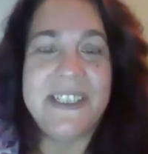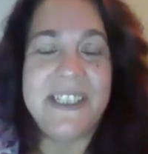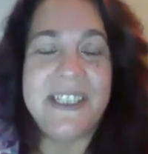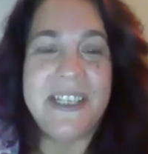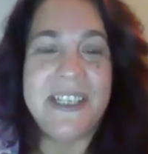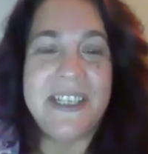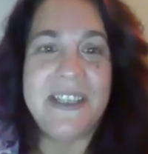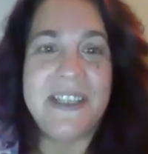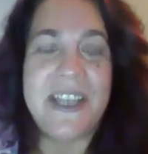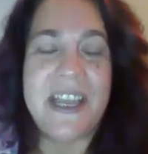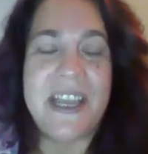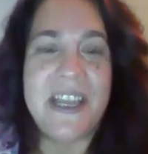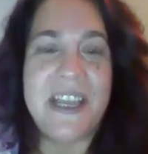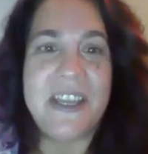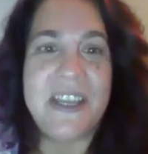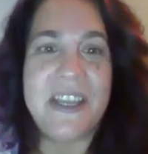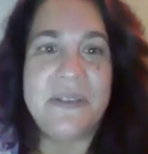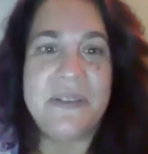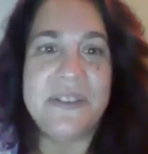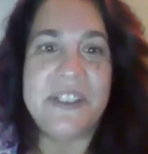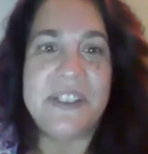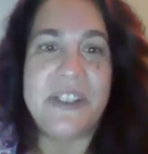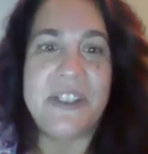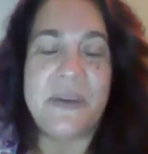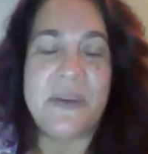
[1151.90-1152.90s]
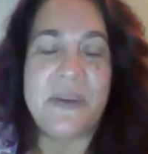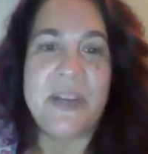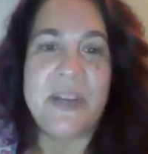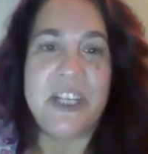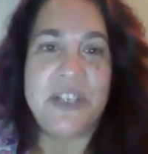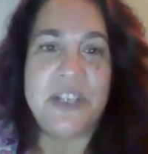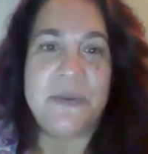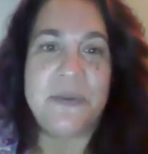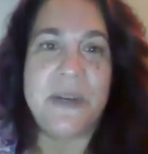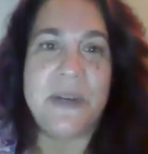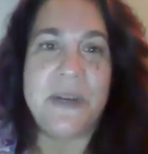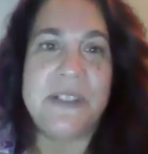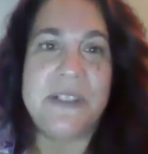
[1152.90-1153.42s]
did. Thank you so
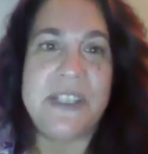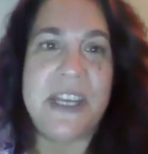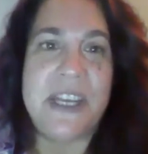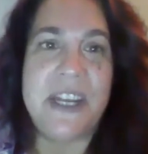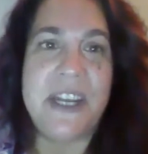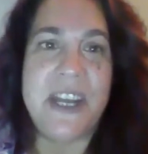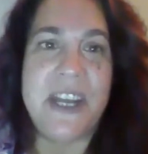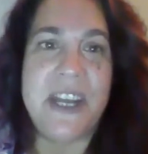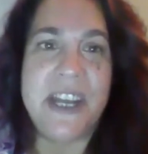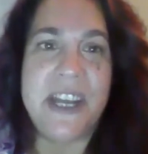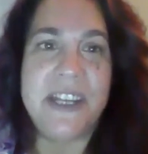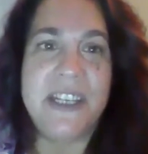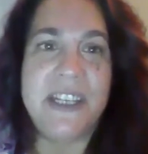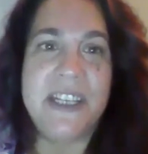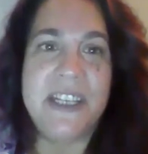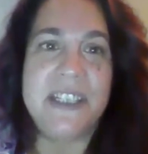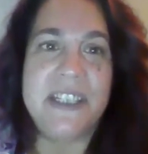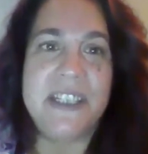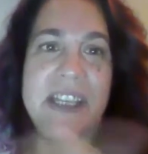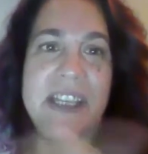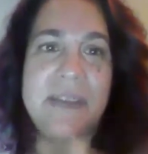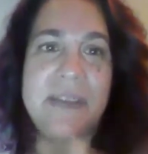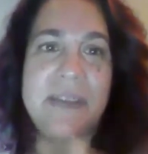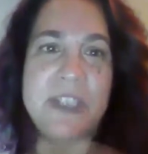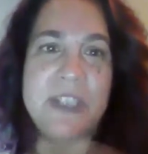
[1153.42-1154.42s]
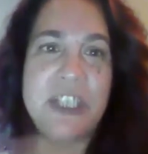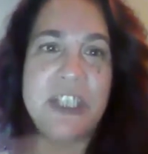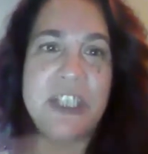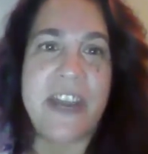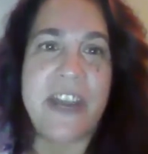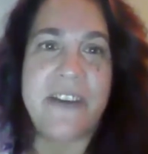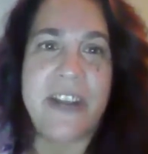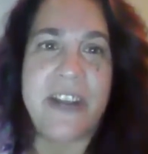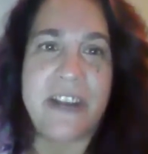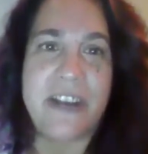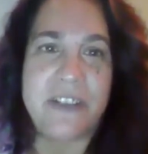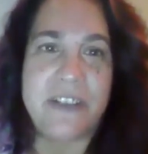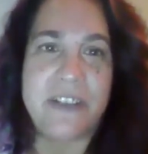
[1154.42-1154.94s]
much, Rose. And I need to give a
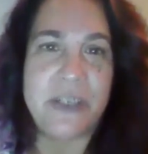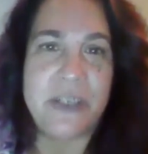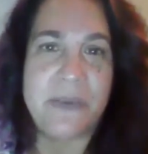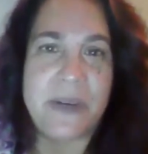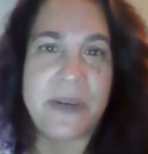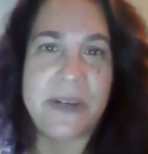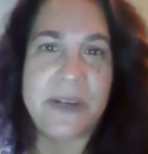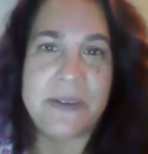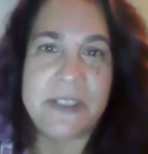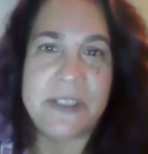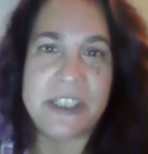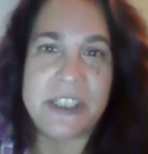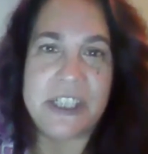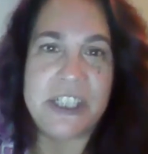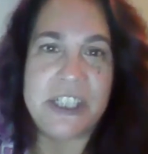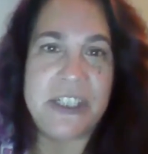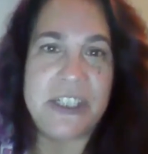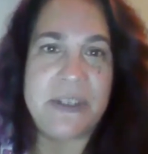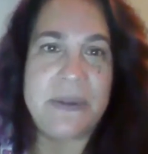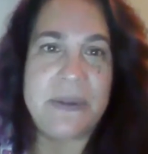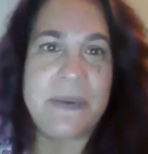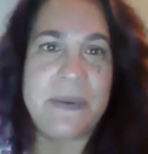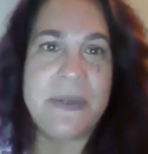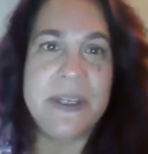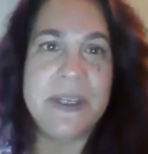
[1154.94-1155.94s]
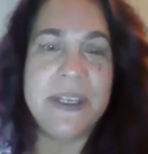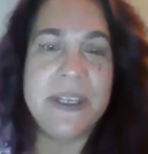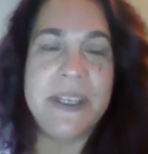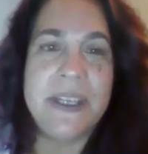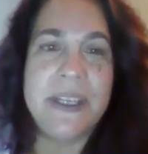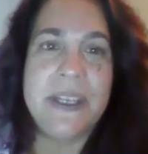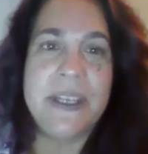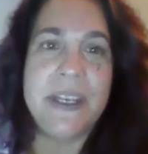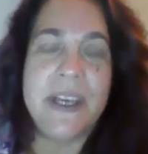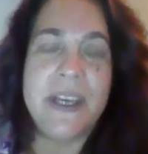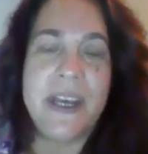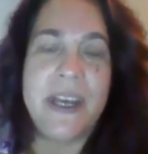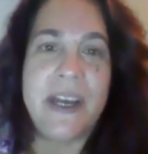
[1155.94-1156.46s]
shout out to Rose too.
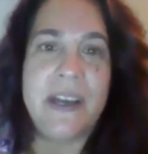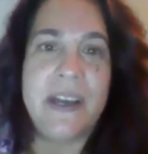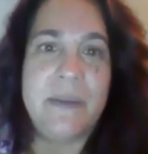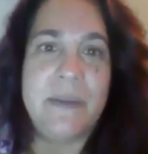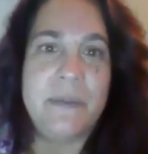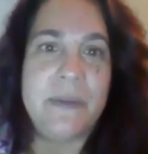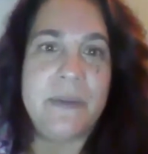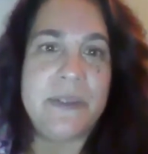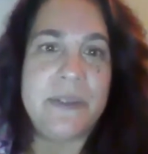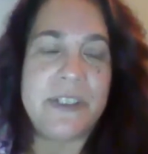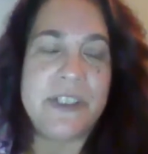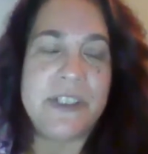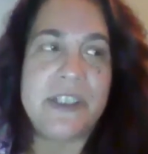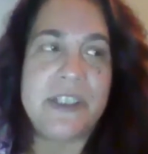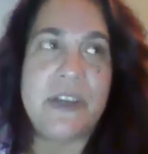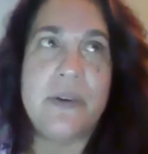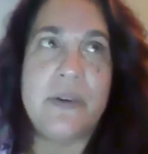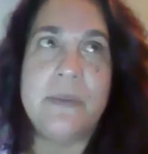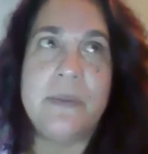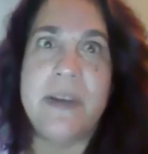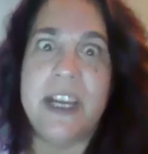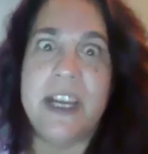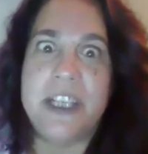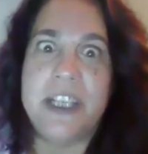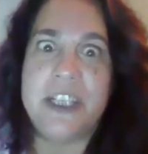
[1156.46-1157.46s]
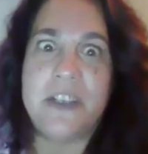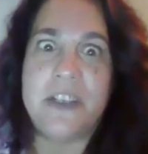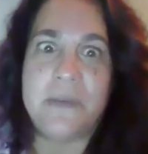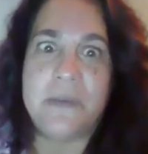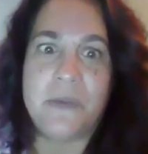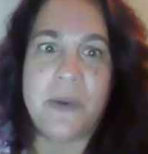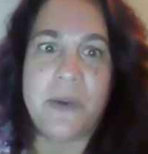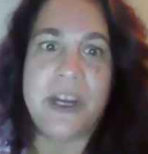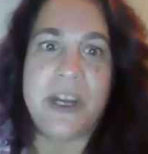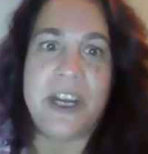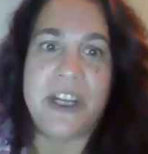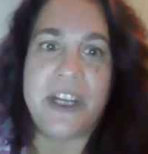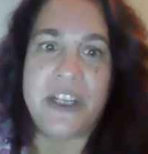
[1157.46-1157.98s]
So much of
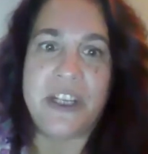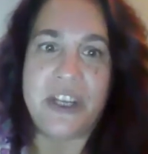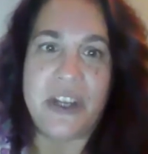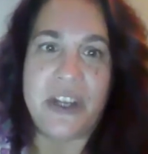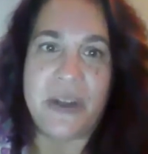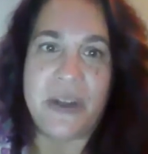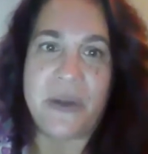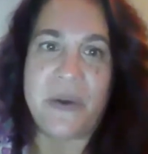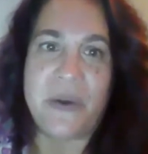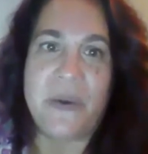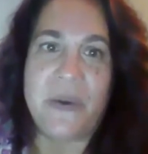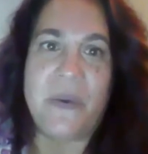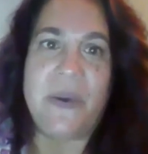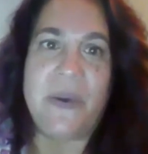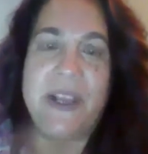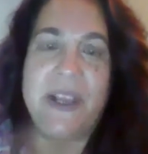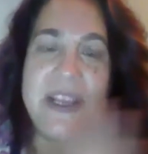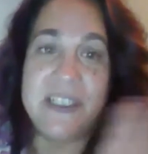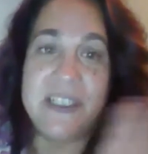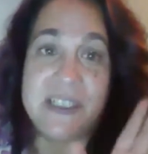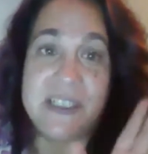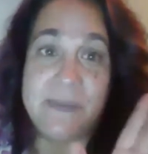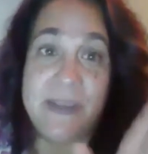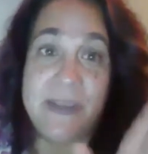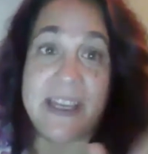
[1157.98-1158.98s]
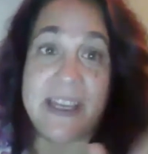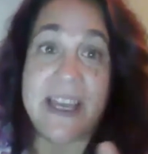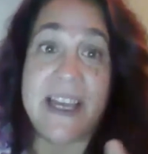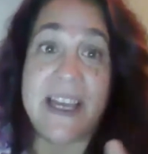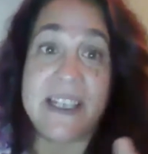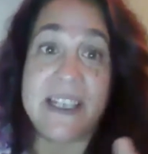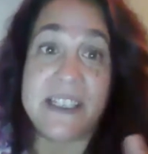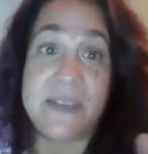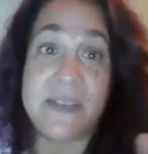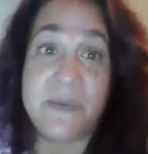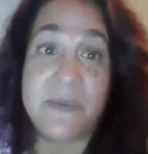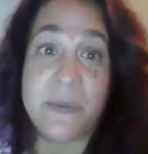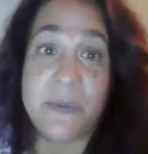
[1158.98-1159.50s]
what I know is
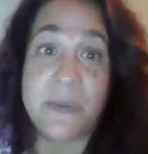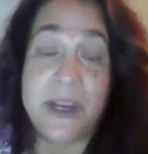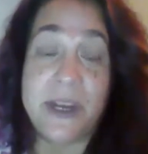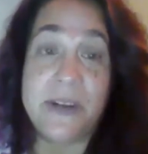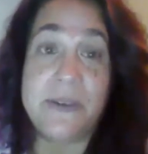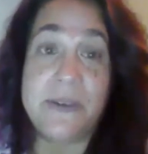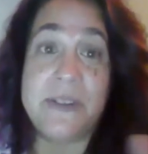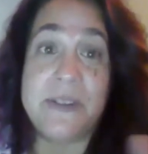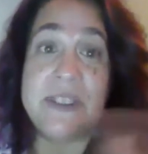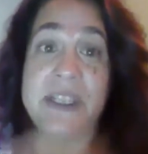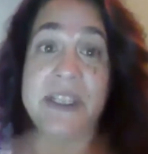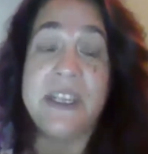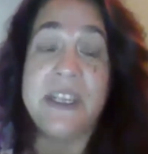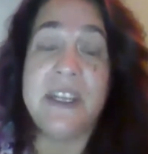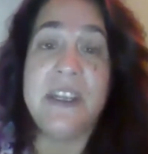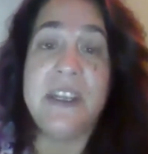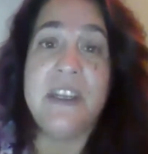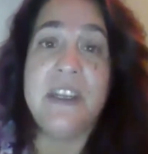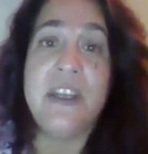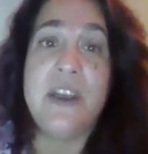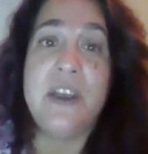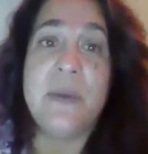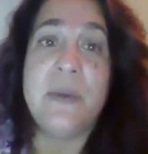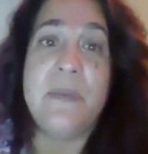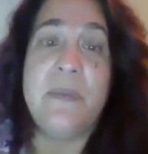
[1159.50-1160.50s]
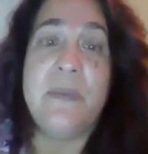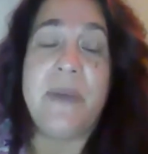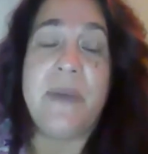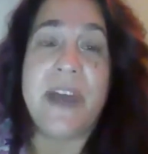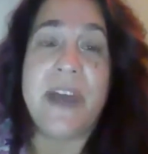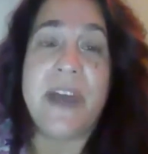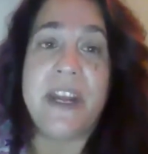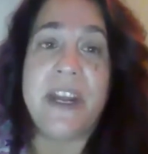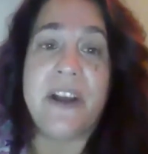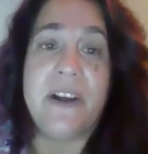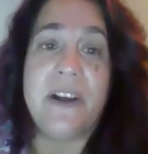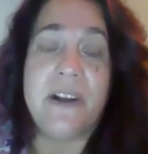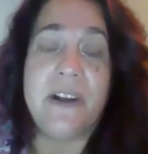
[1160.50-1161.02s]
because of Rose,
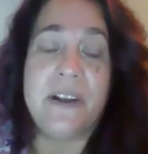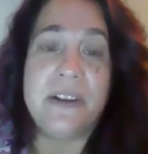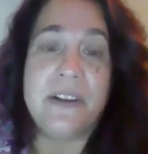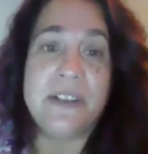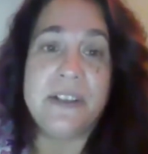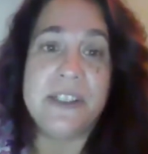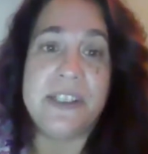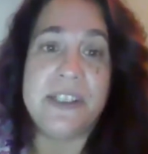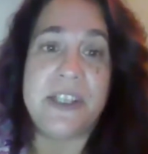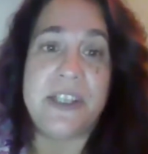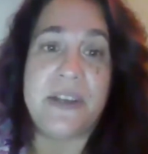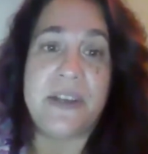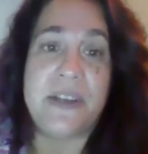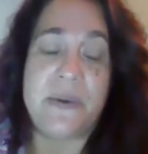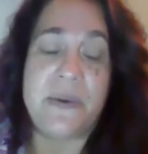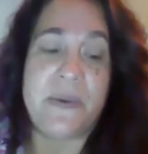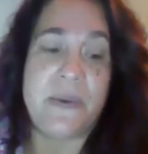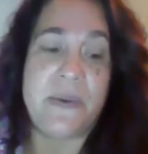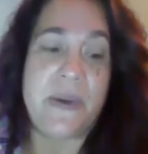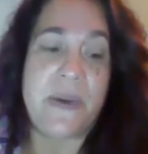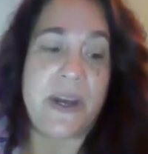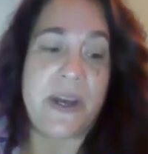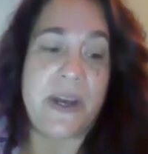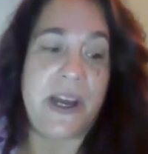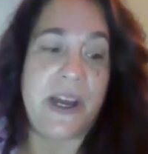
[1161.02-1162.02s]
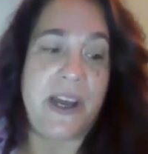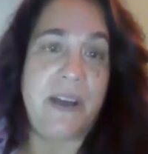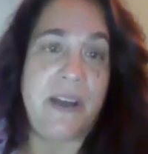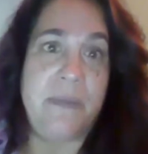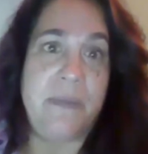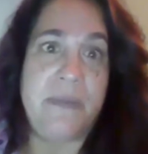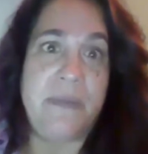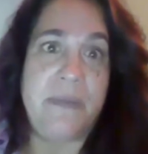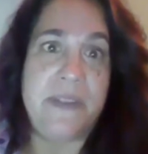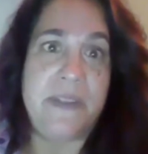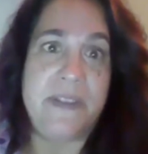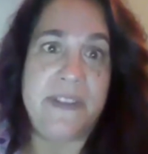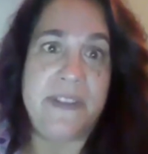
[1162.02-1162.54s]
but also
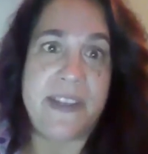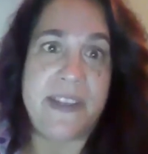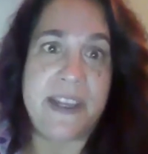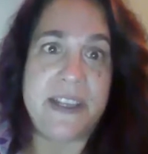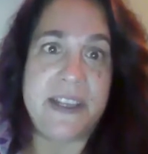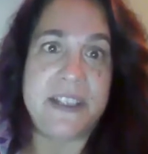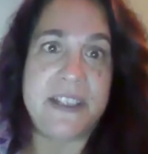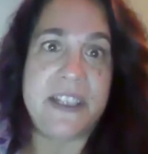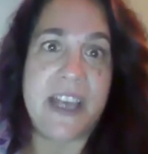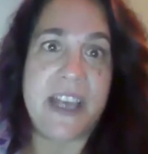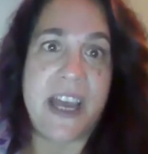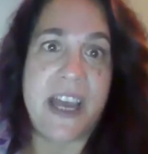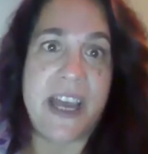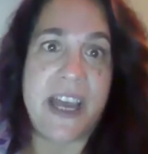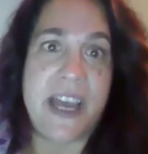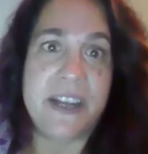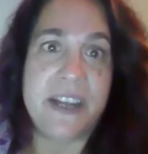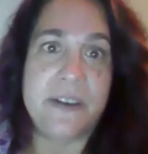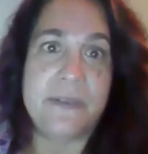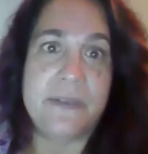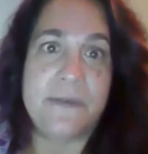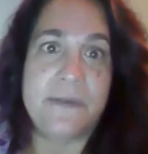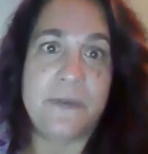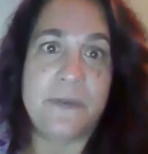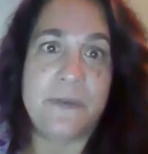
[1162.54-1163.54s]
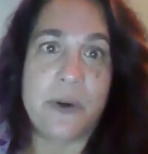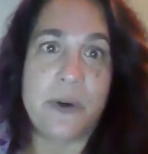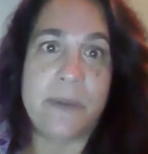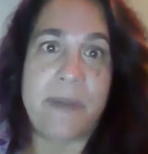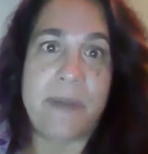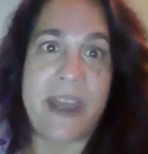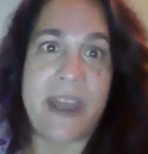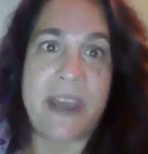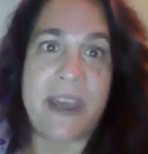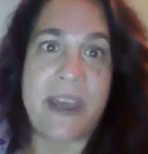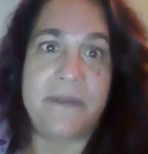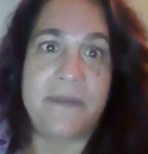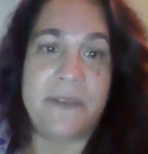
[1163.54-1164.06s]
the entire
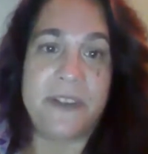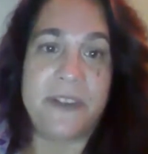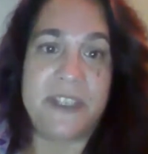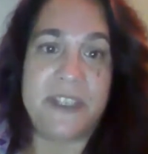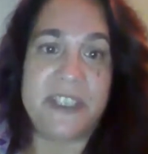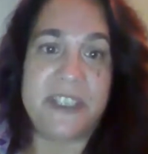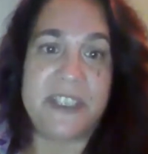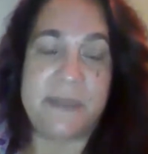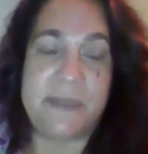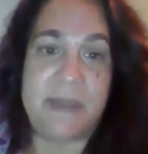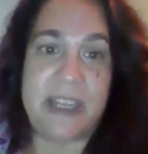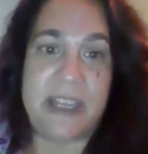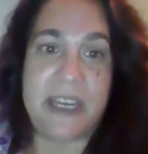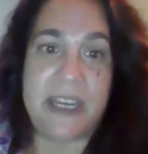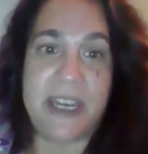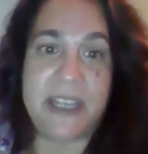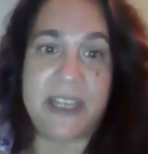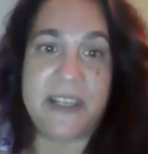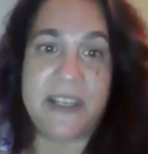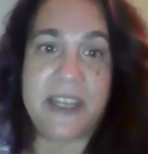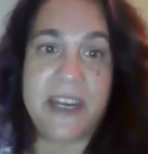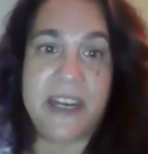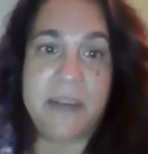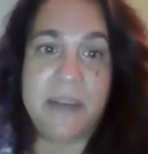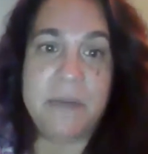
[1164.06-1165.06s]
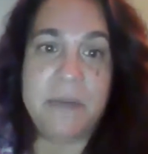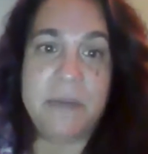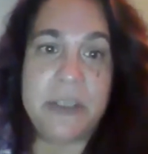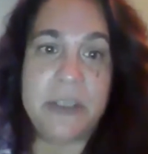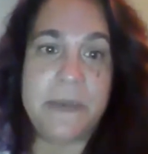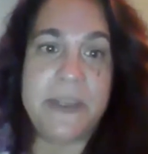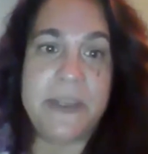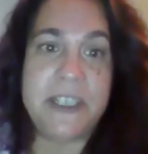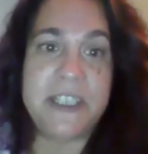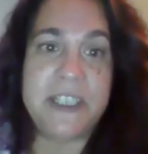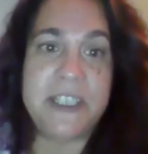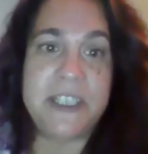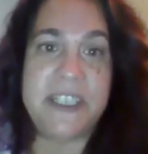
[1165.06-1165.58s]
format for this meeting that I'm
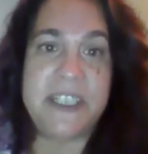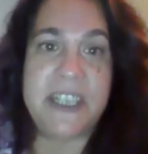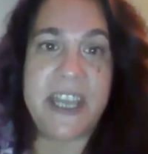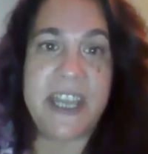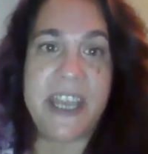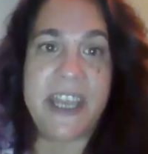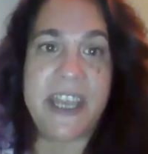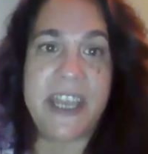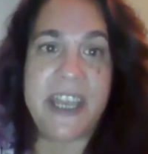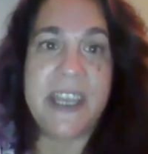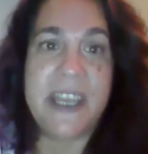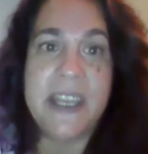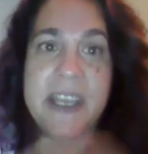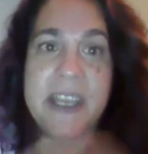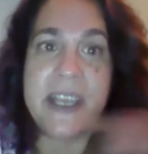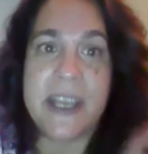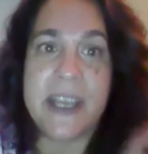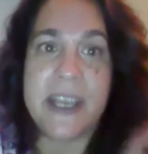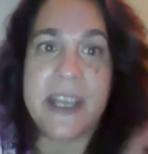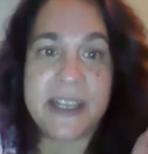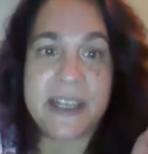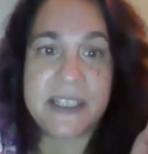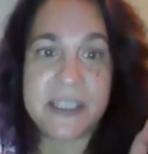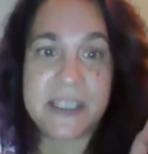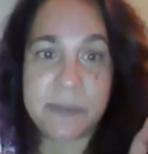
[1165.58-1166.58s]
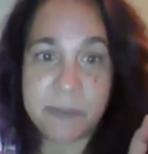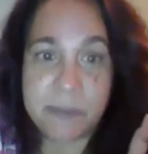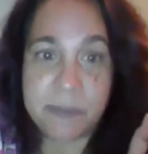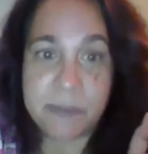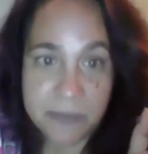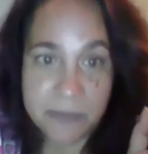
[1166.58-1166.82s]
doing today is